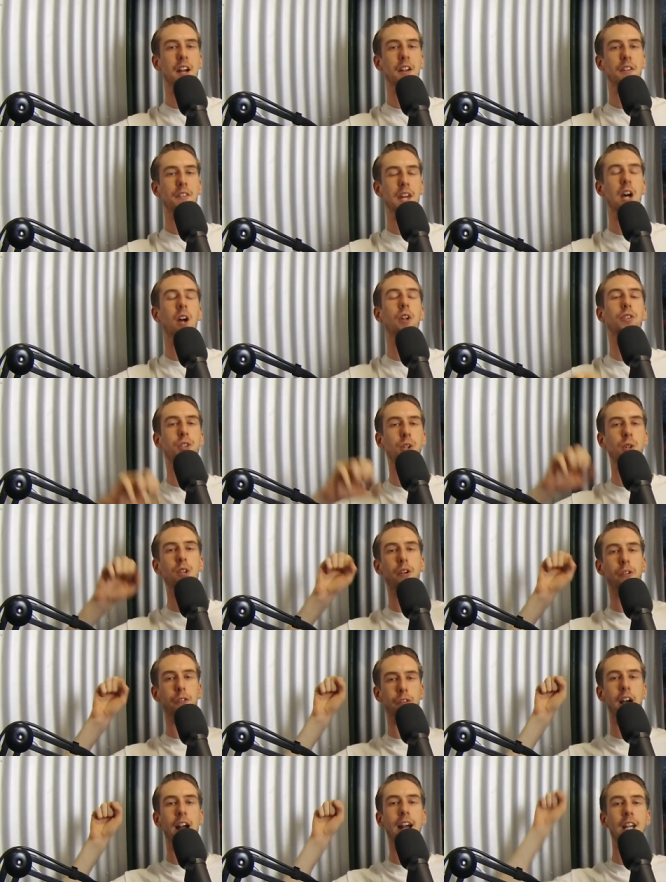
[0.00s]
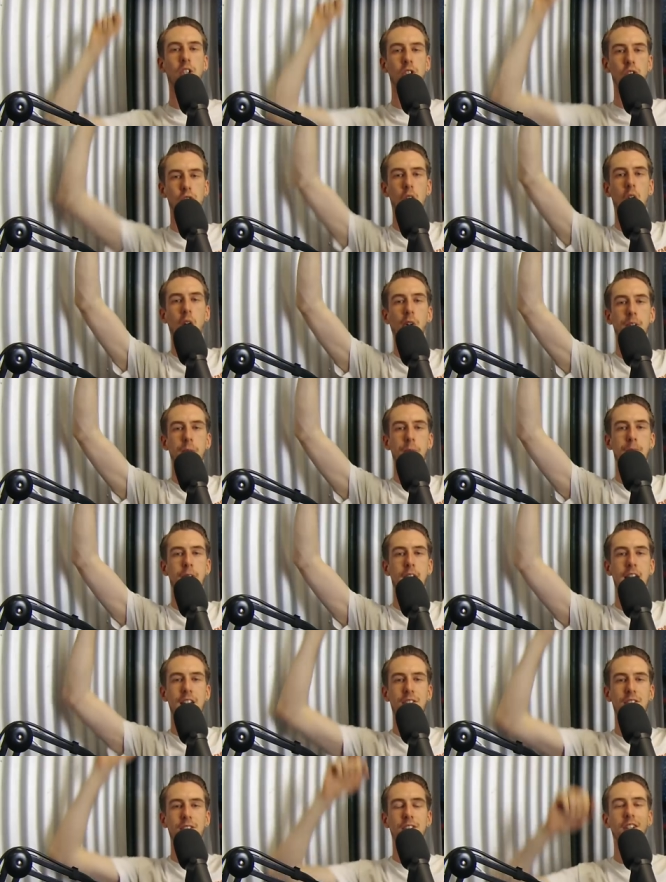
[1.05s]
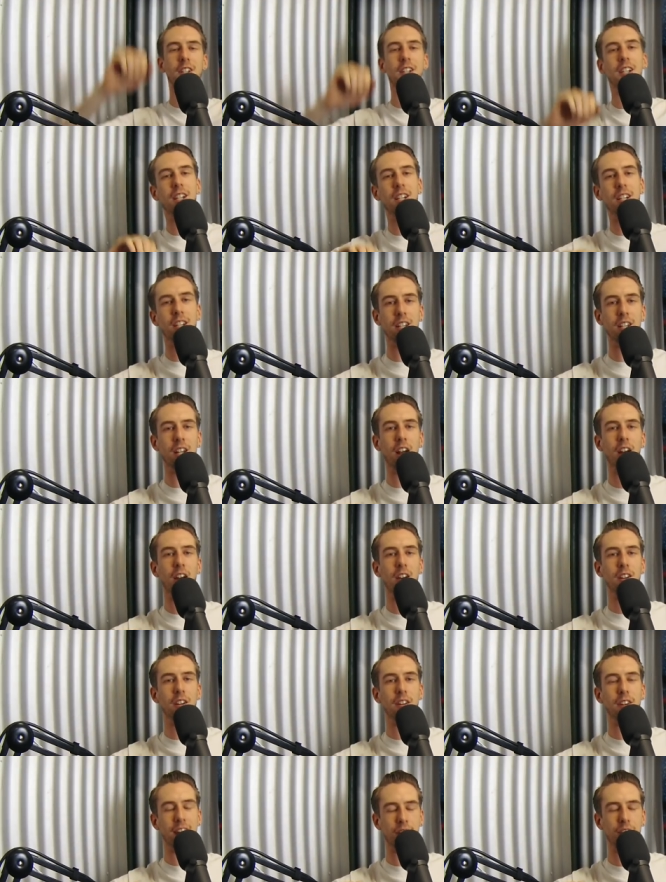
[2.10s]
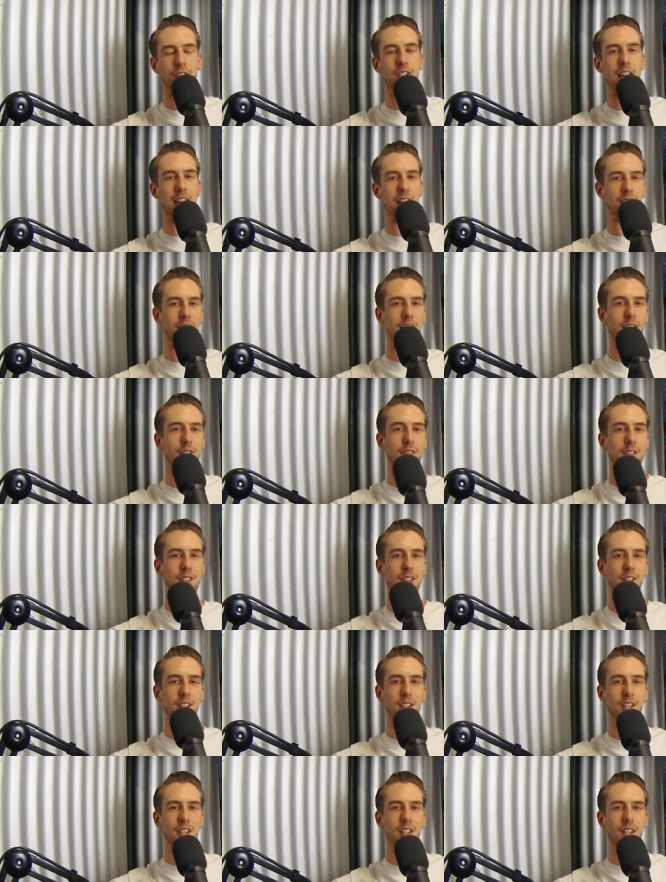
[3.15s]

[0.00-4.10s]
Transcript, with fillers: they'll do the fucking shoulder press, you know, they'll deadlift,